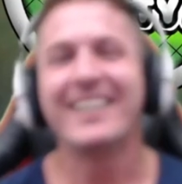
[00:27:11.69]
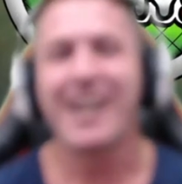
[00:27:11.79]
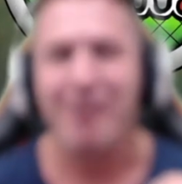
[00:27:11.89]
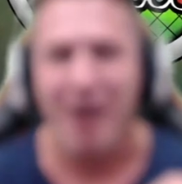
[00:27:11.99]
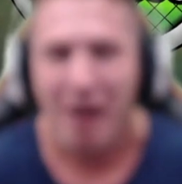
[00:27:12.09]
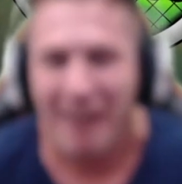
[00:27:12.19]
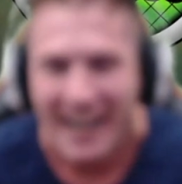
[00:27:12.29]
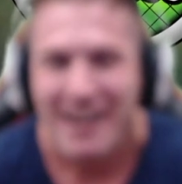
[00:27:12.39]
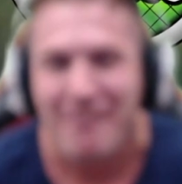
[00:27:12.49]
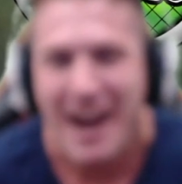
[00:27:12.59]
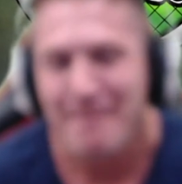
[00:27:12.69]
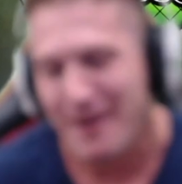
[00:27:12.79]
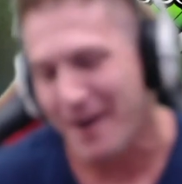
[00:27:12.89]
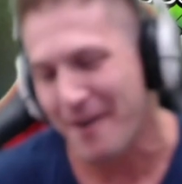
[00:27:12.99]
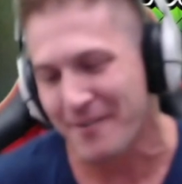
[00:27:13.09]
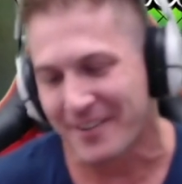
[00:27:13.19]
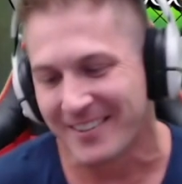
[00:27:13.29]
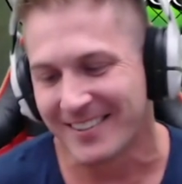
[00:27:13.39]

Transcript: You're already rainbowed!